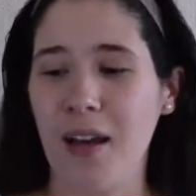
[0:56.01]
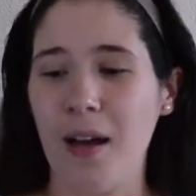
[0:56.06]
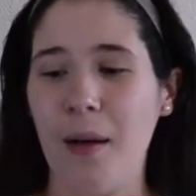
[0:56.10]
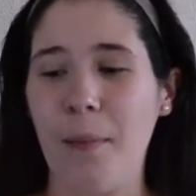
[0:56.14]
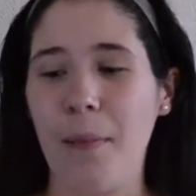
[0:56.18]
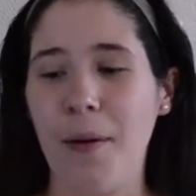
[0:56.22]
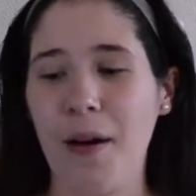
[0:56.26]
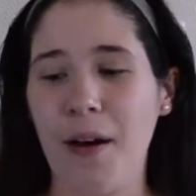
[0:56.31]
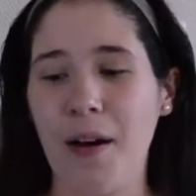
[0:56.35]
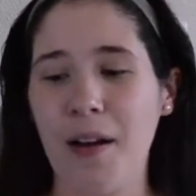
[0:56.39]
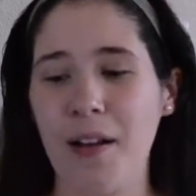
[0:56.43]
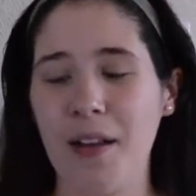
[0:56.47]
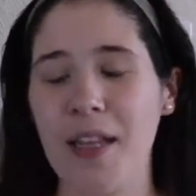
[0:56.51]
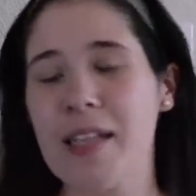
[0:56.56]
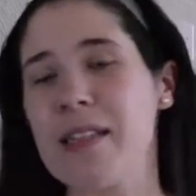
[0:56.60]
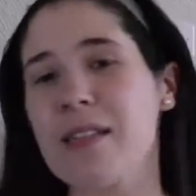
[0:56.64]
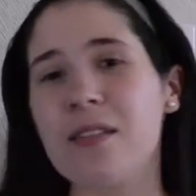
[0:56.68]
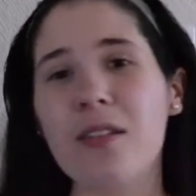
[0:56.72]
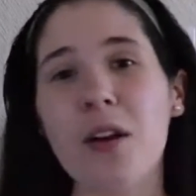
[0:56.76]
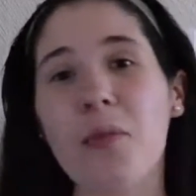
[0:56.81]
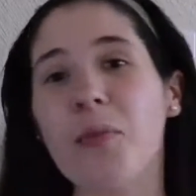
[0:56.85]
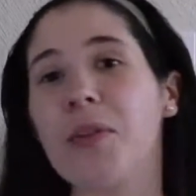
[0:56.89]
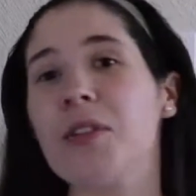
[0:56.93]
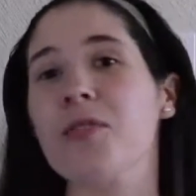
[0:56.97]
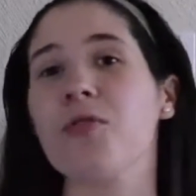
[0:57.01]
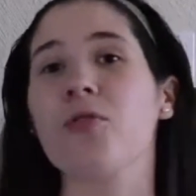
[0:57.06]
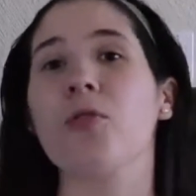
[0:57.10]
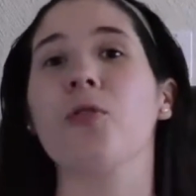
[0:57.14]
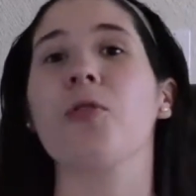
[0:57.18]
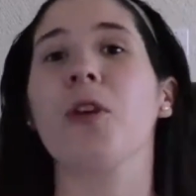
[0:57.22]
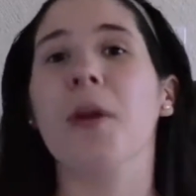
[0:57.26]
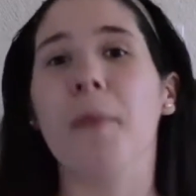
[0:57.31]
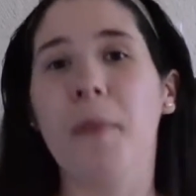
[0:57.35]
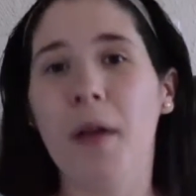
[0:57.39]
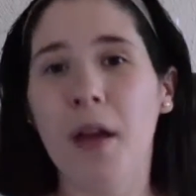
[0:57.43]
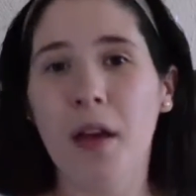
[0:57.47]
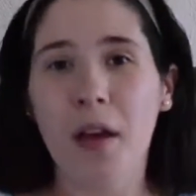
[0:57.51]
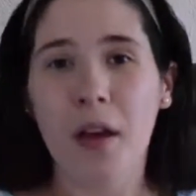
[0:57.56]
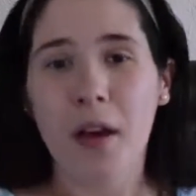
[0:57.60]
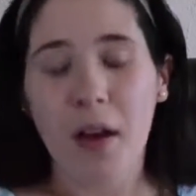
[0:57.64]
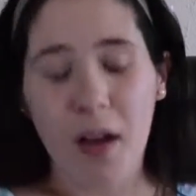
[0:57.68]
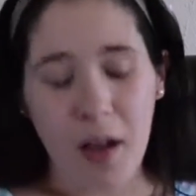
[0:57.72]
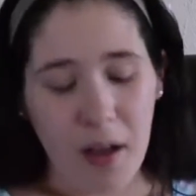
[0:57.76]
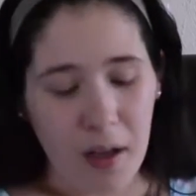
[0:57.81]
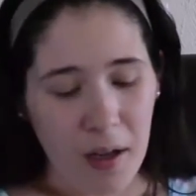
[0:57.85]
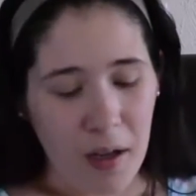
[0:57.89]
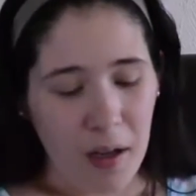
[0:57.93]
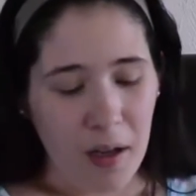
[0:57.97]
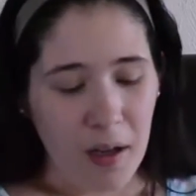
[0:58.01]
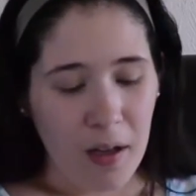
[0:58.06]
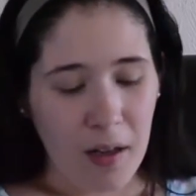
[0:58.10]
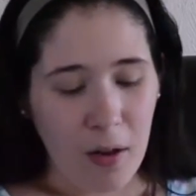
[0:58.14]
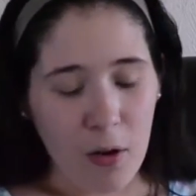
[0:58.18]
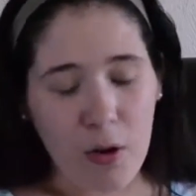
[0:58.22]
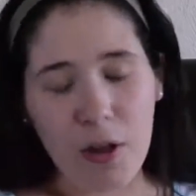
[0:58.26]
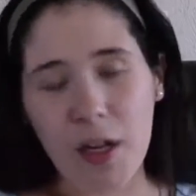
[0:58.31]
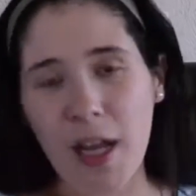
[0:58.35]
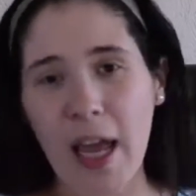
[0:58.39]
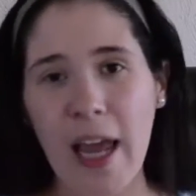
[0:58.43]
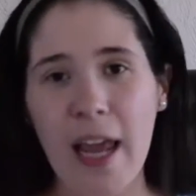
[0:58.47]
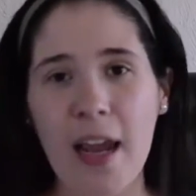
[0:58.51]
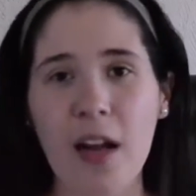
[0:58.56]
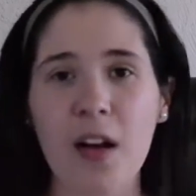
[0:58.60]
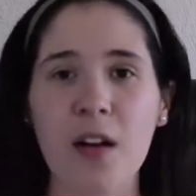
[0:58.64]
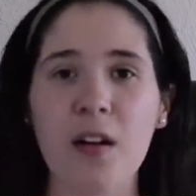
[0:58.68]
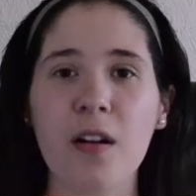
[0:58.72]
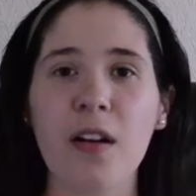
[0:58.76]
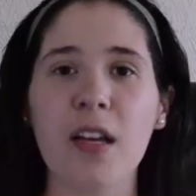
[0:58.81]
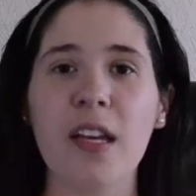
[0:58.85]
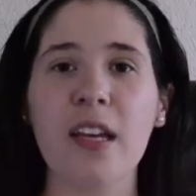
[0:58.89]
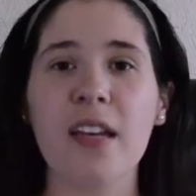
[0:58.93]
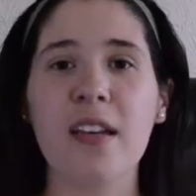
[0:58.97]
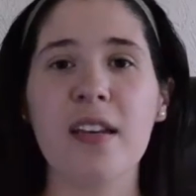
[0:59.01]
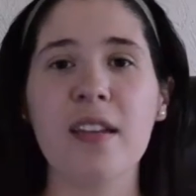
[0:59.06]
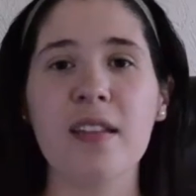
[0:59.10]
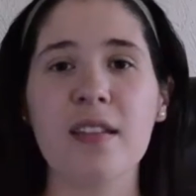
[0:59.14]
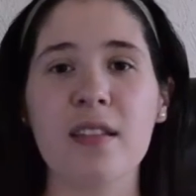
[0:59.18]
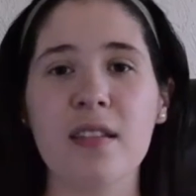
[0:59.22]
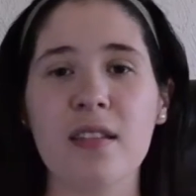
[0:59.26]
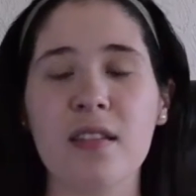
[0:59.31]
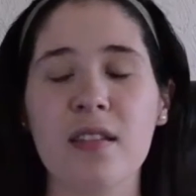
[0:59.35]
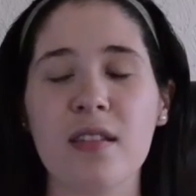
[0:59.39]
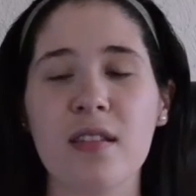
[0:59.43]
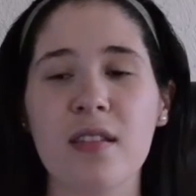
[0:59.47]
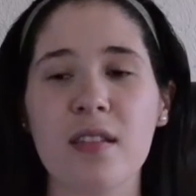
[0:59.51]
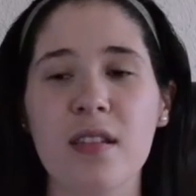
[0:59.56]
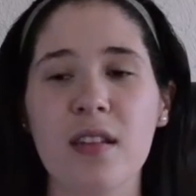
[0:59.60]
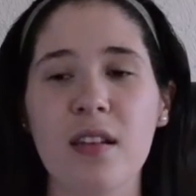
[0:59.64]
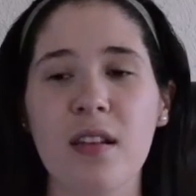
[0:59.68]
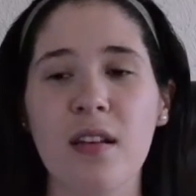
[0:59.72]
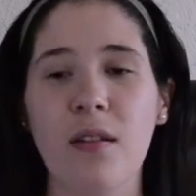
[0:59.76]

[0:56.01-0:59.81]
But let's start with the story. Lord Hater is